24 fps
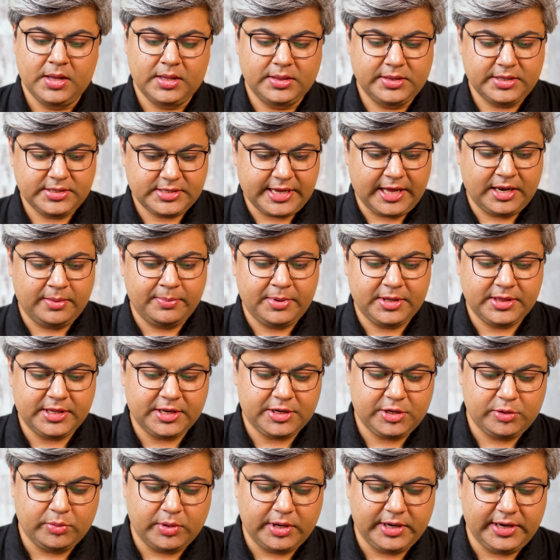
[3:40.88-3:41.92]
This can be
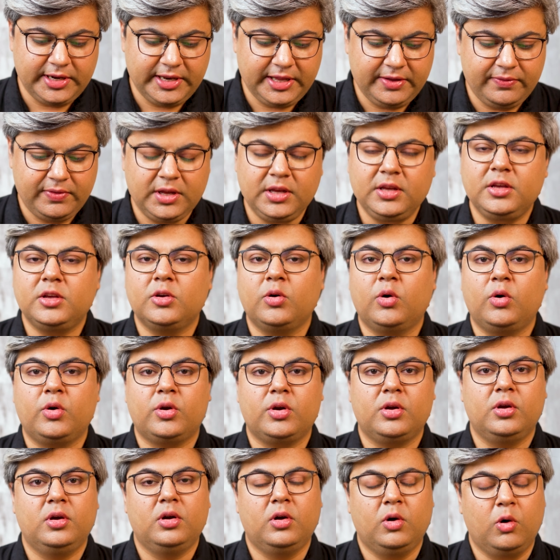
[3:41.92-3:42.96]
that you are leaving
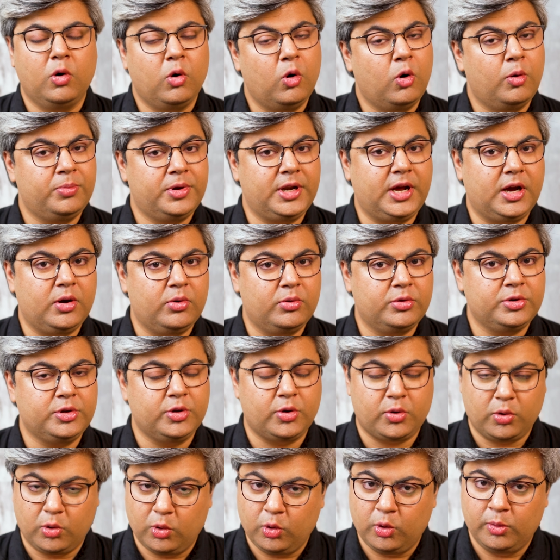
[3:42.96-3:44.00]
your hometown,
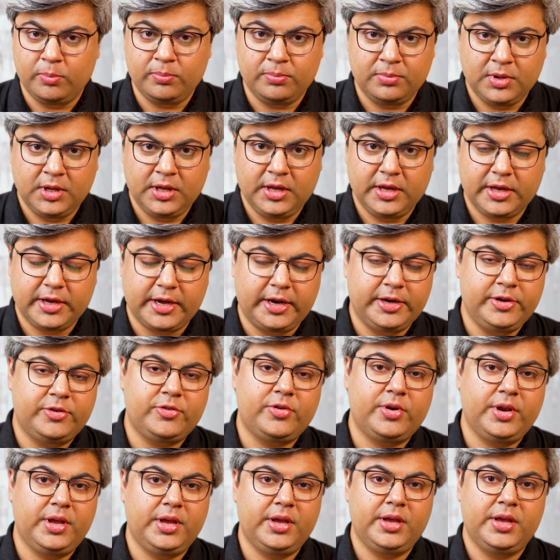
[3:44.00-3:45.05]
your home
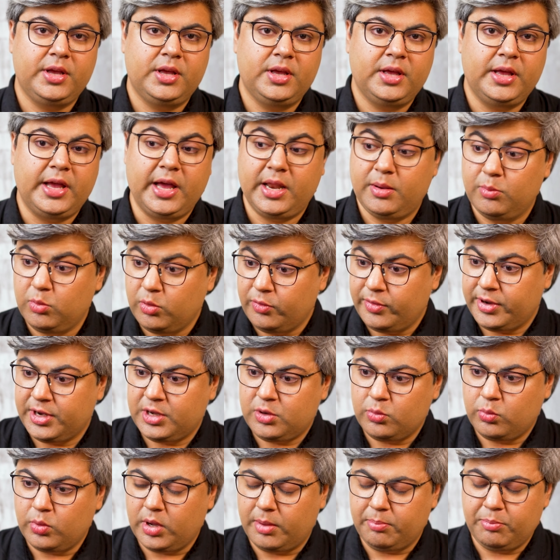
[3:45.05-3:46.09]
country and moving
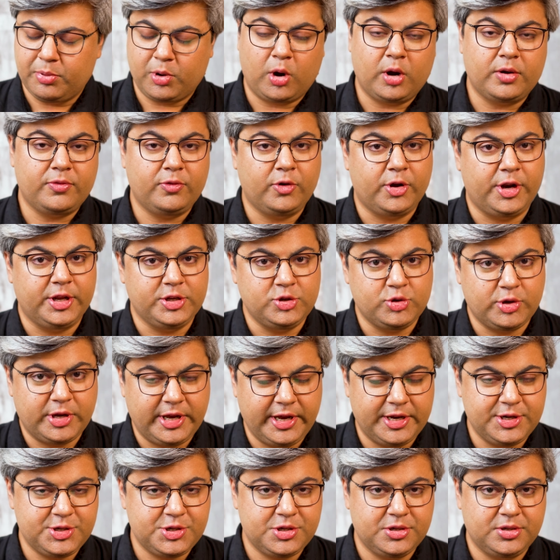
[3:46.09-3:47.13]
to abroad for
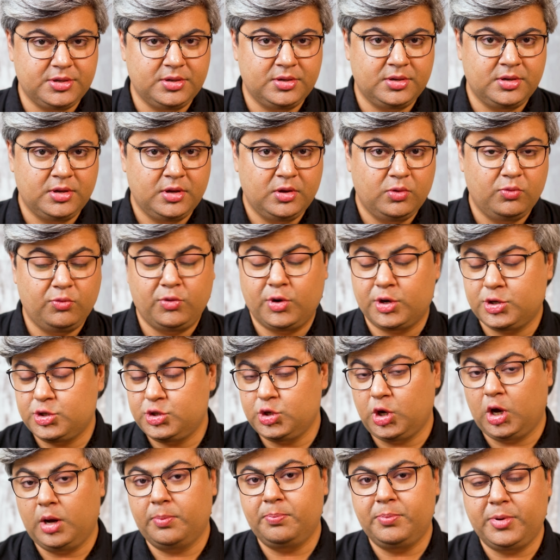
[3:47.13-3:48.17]
education, for
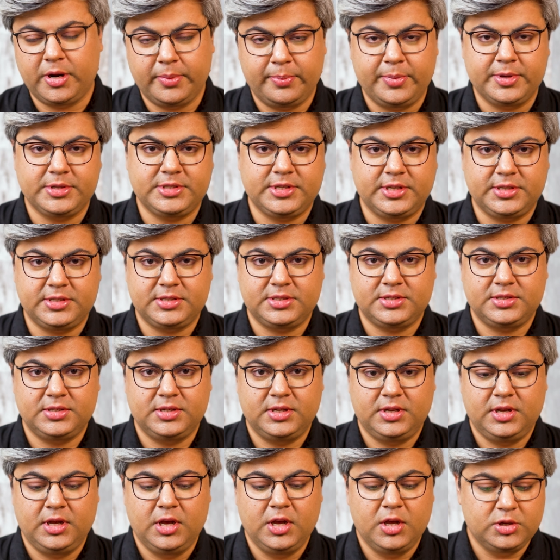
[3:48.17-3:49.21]
job purposes.
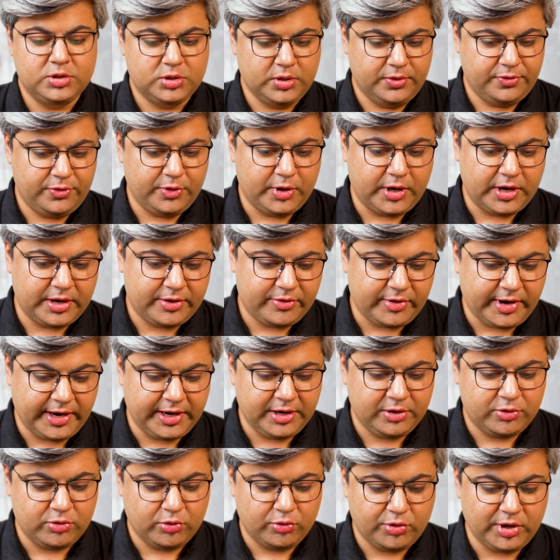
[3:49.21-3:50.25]
So if you are
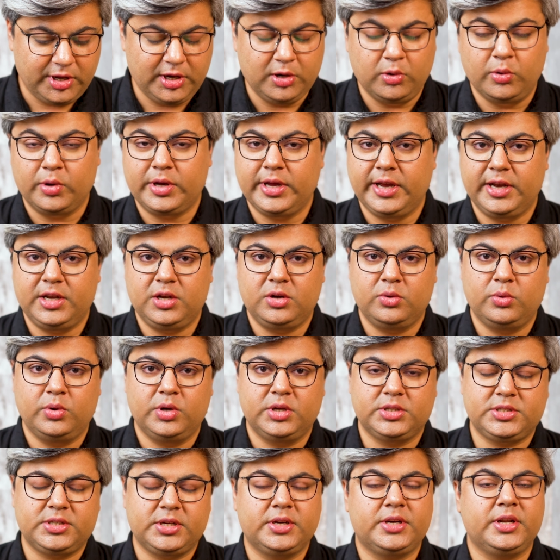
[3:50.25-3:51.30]
trying to relocate to
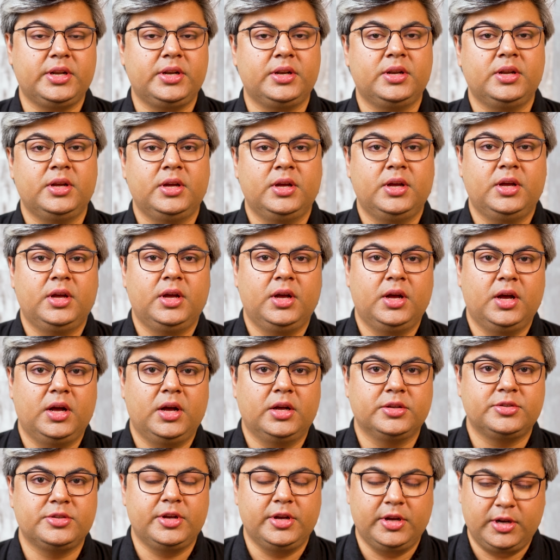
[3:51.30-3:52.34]
a certain
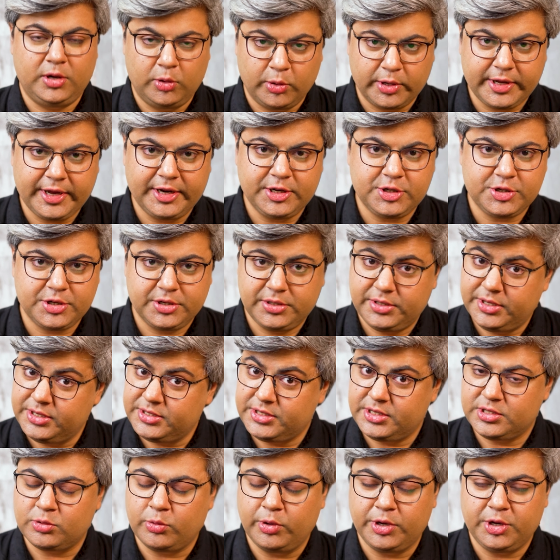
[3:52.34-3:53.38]
location,
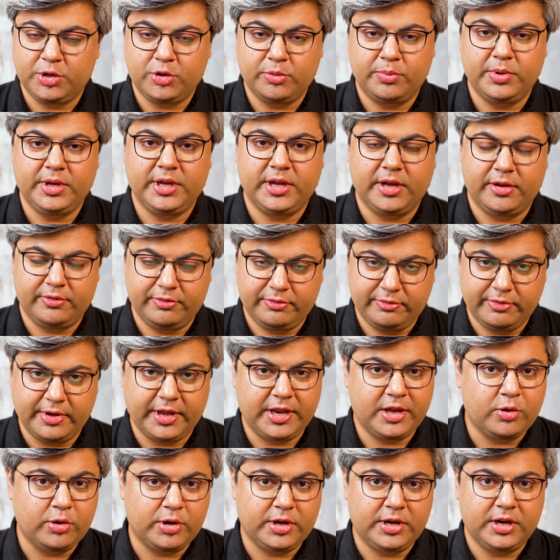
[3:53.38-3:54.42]
this is going to be a
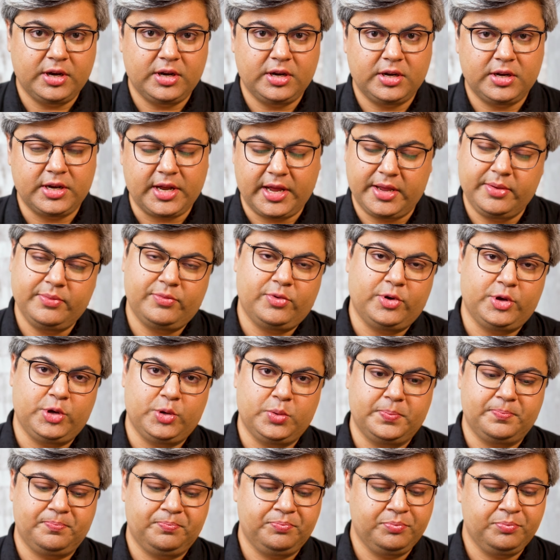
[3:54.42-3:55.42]
very good time for you.